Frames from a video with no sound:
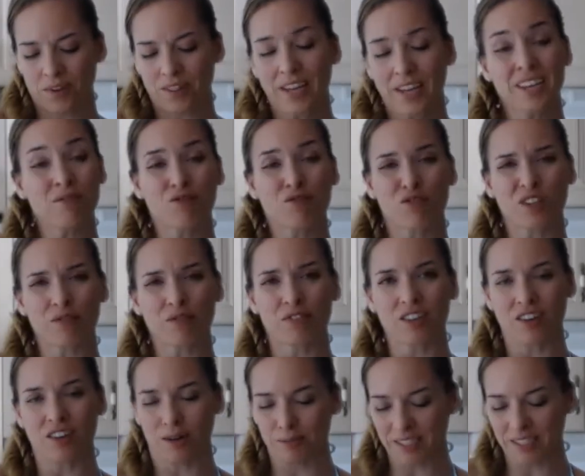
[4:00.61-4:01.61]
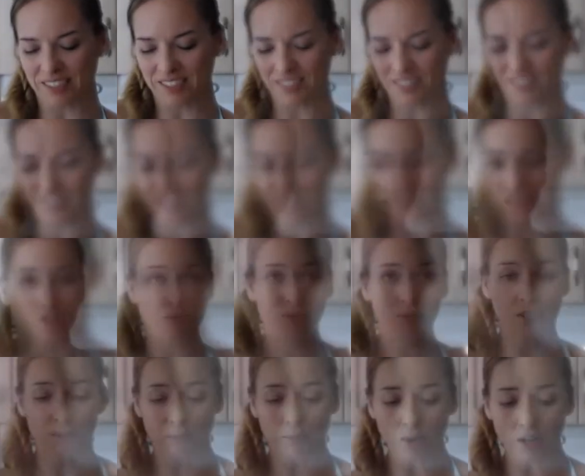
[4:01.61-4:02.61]
A light, fluffy omelet. My
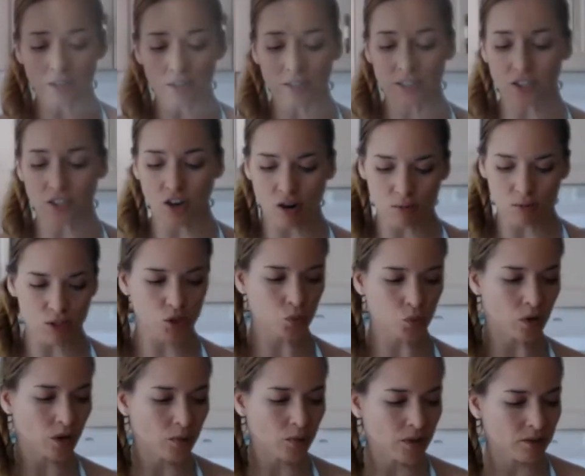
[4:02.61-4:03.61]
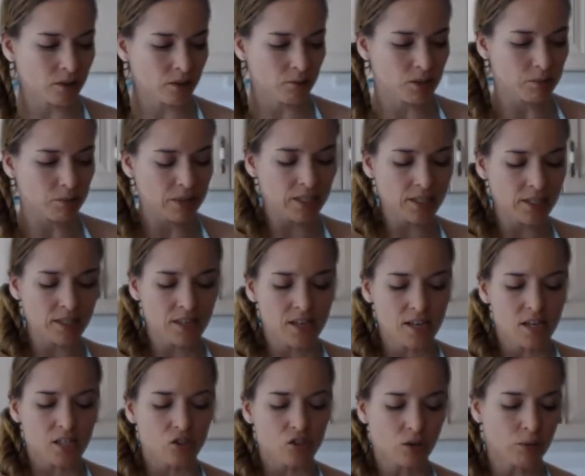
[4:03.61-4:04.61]
mushrooms and broccoli are almost where I want them to be.
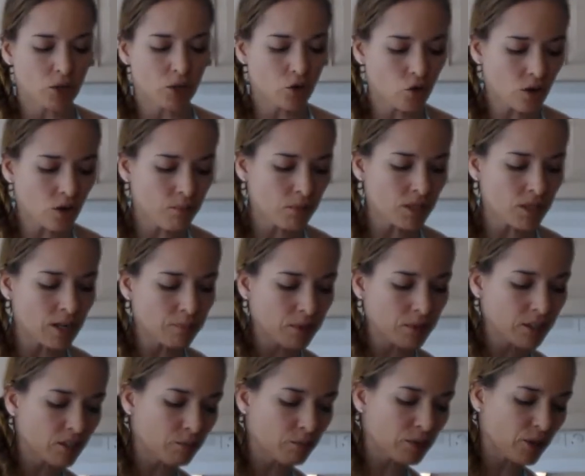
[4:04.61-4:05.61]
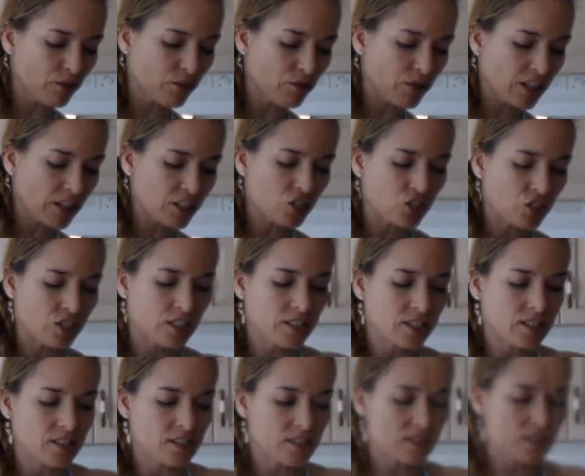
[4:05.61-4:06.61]
So I'm going to crumble up a little bit of feta
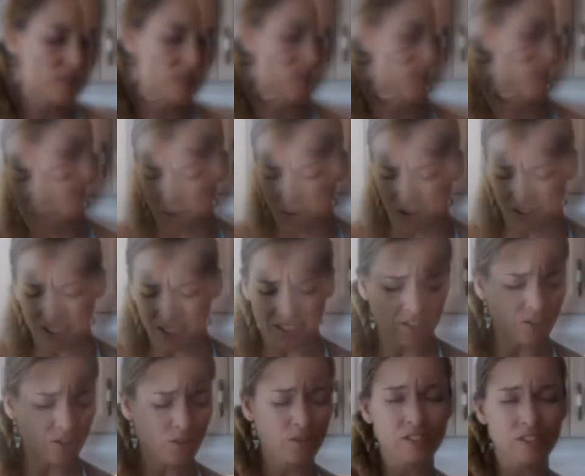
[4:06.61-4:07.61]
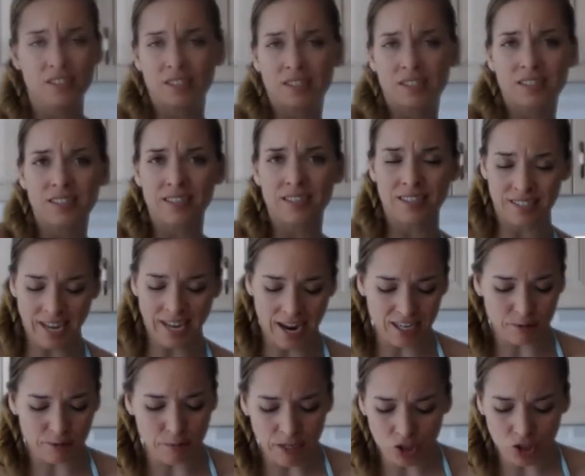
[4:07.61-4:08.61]
cheese. Eyeball it, you know, this isn't an
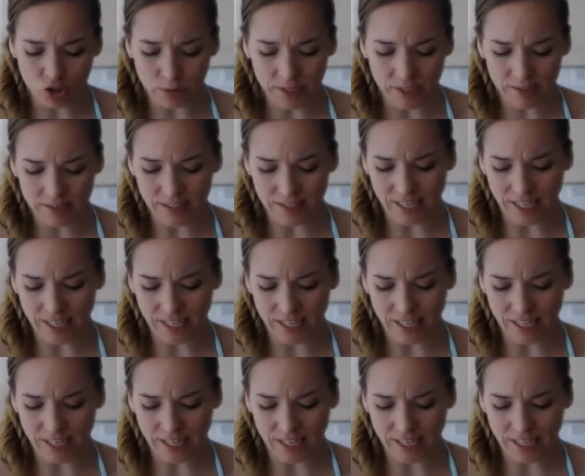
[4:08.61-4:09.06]
exact measurements.